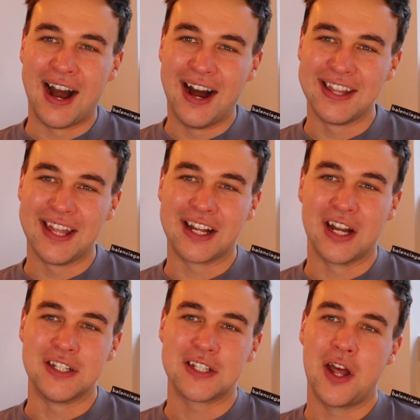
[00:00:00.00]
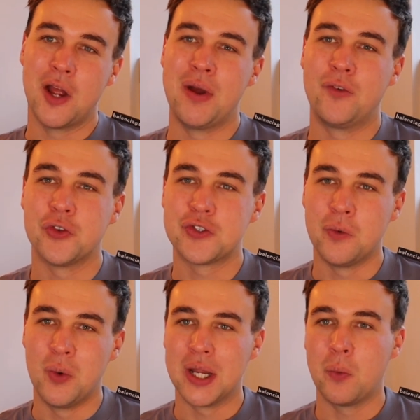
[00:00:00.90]
Hi there guys, I hope everyone's
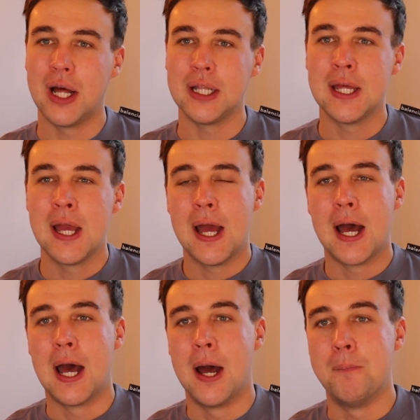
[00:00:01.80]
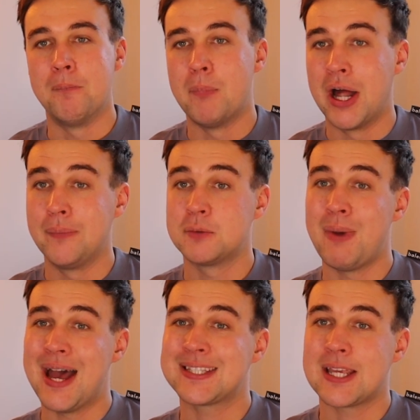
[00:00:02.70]
doing really well. My name's
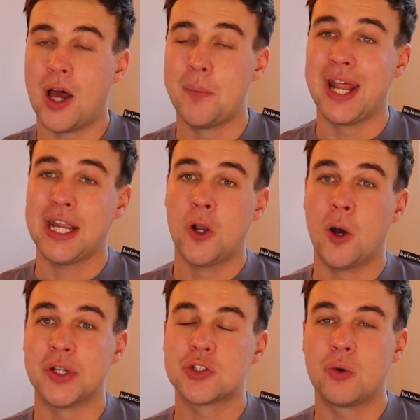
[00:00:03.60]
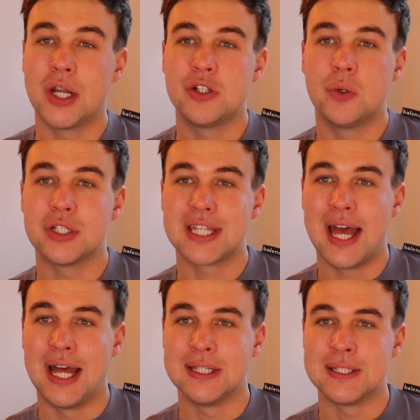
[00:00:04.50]
Matt, I'm an economics graduate
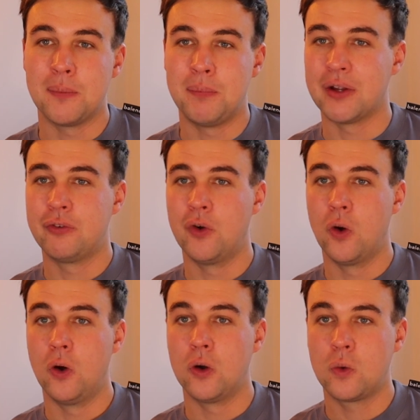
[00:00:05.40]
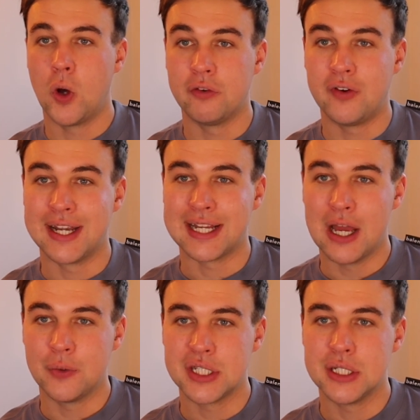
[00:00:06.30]
and Big Four qualified
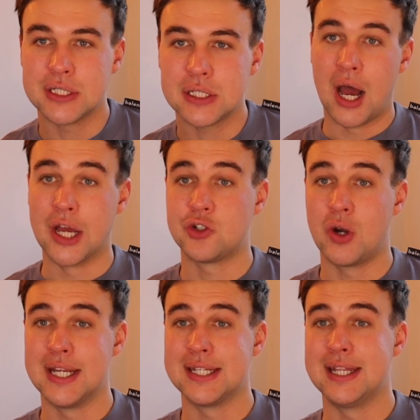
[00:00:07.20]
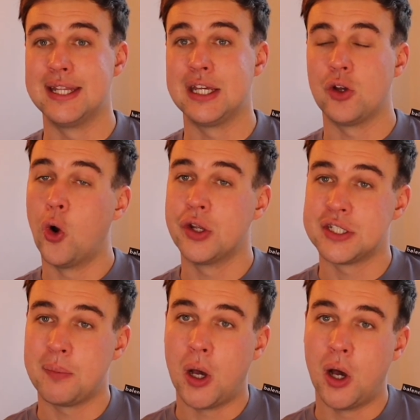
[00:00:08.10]
accountant. I trained in the audit
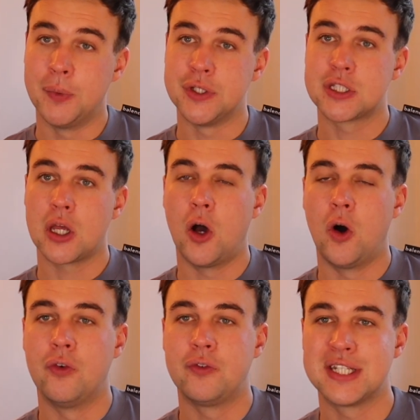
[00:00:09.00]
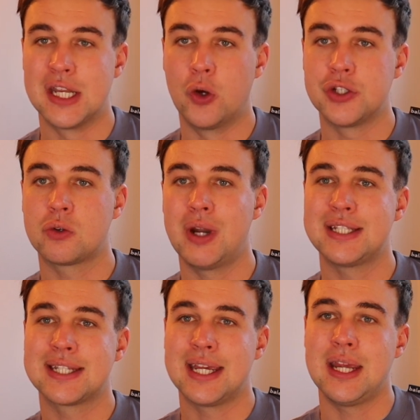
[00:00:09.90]
department of Deloitte grad
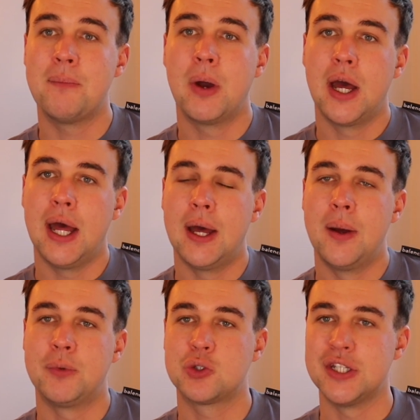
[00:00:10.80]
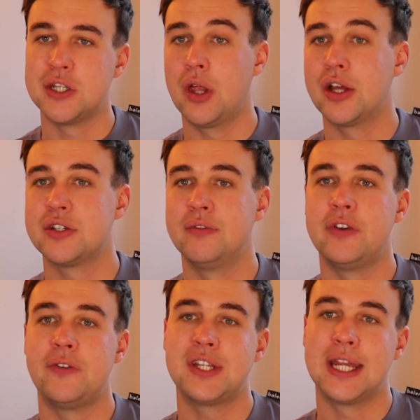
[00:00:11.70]
scheme between
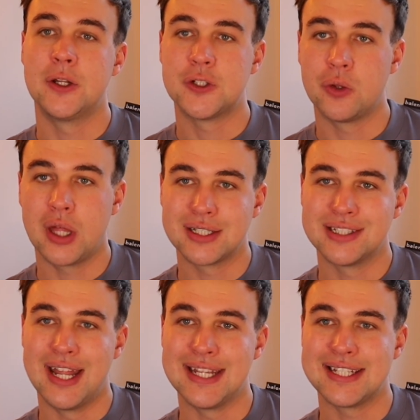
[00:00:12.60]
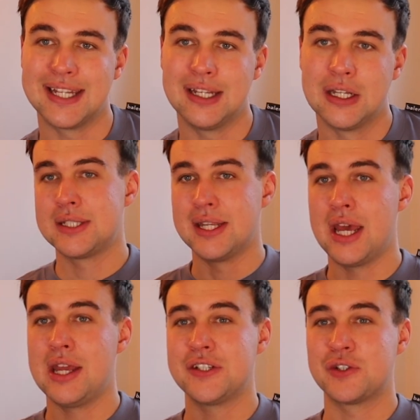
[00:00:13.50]
2015 and 2018.
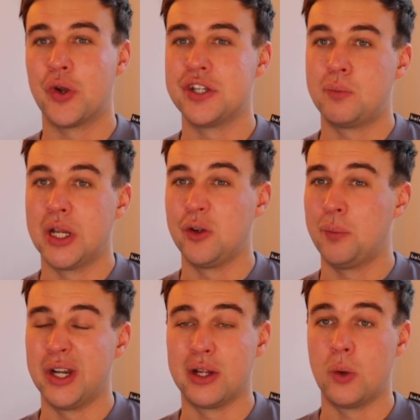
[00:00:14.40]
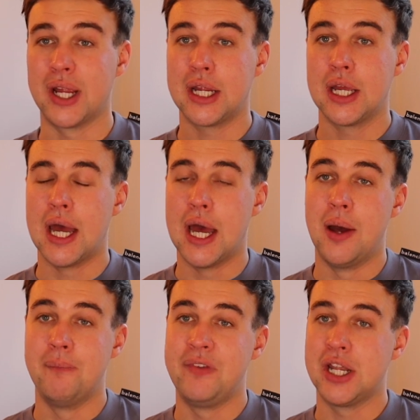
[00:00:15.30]
Today I just wanted to bring you a pretty quick
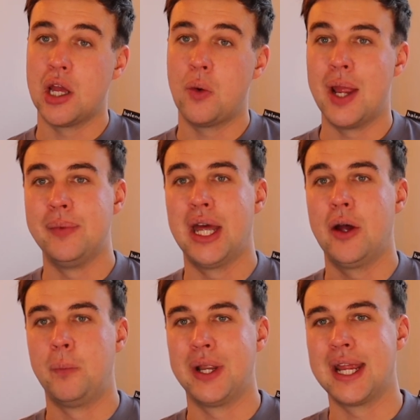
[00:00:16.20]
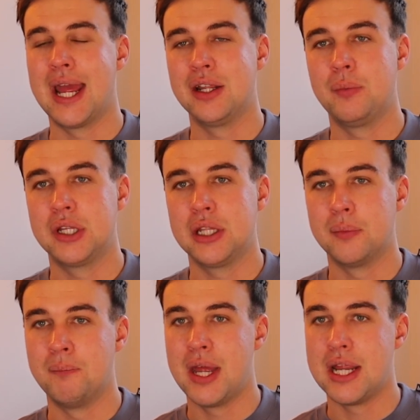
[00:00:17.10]
video aimed at helping anybody
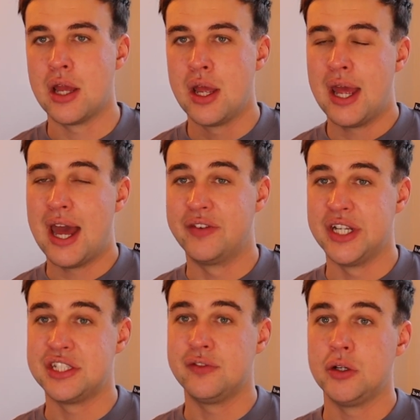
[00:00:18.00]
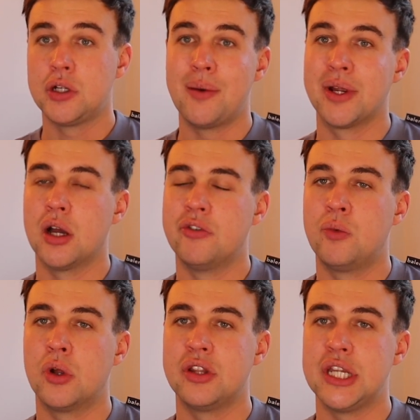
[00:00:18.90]
that may have an interview coming up for
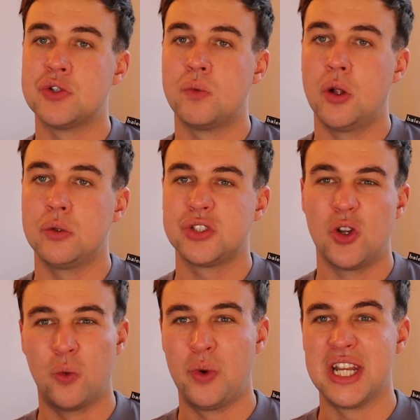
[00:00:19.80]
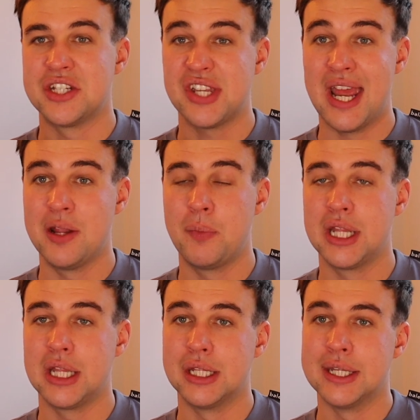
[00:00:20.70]
one of these roles, or really just
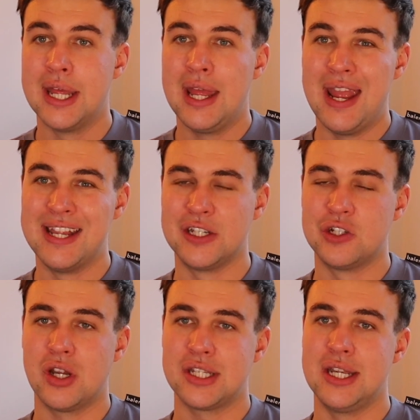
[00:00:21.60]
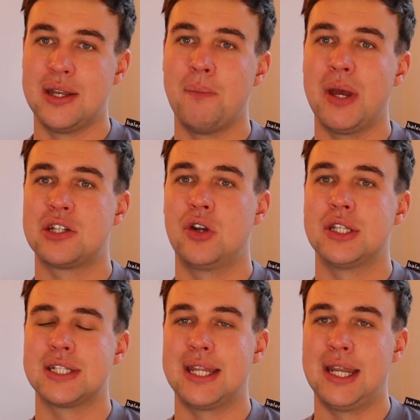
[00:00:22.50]
anybody that is interested in better
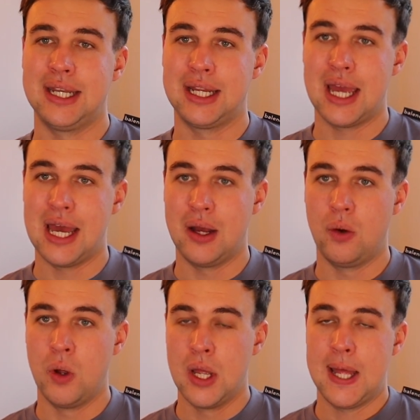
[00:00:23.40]
understanding how